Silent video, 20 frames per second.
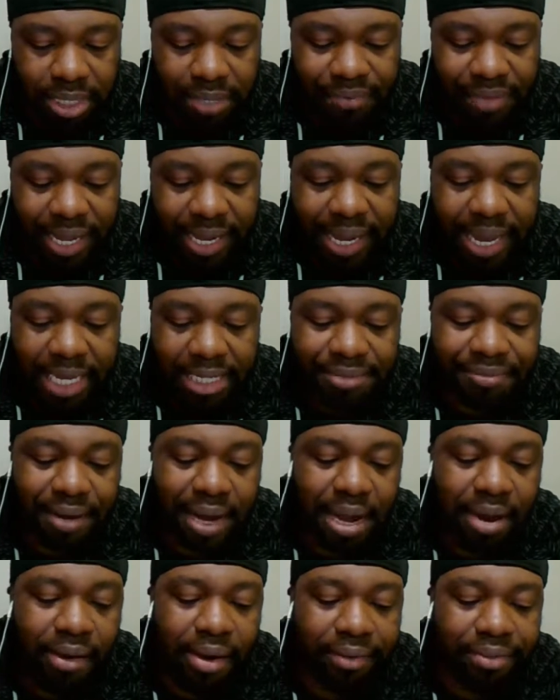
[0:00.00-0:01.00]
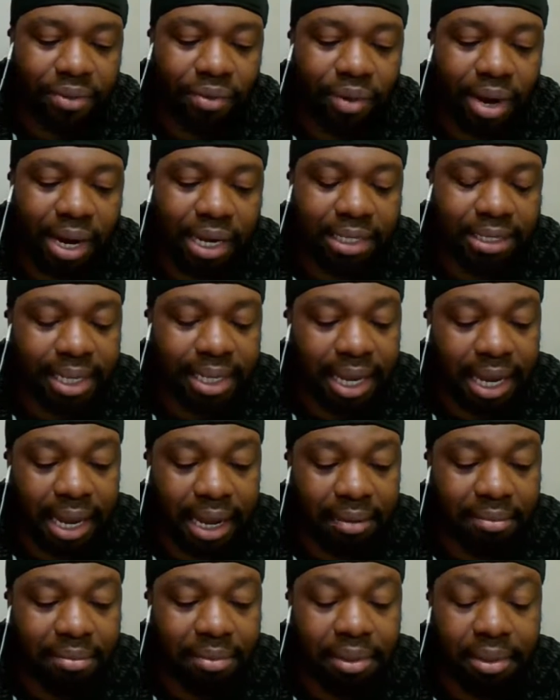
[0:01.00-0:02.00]
And if they catch fire at the right
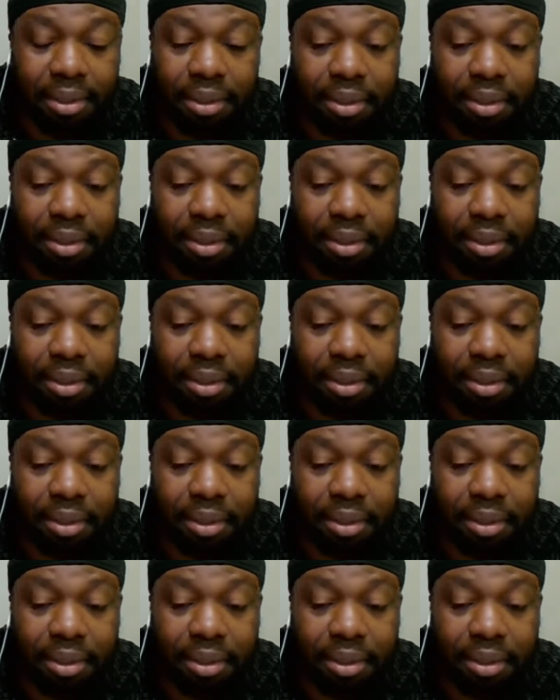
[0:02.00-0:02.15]
time,